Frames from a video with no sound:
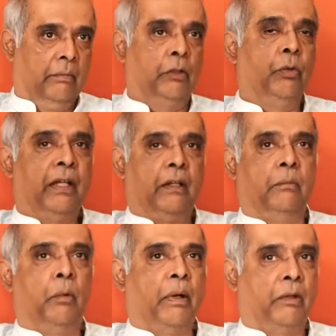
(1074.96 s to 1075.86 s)
But doing it in
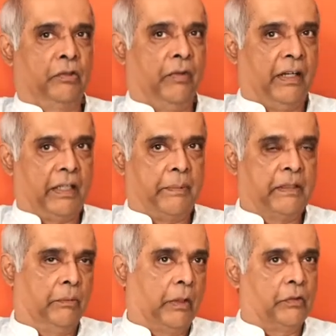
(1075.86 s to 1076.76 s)
Mumbai was very
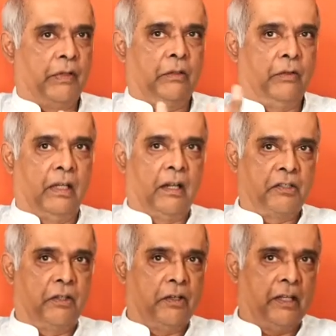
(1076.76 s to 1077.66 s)
expensive because we had to
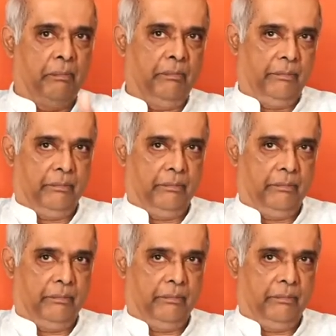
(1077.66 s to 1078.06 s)
enlarge the team.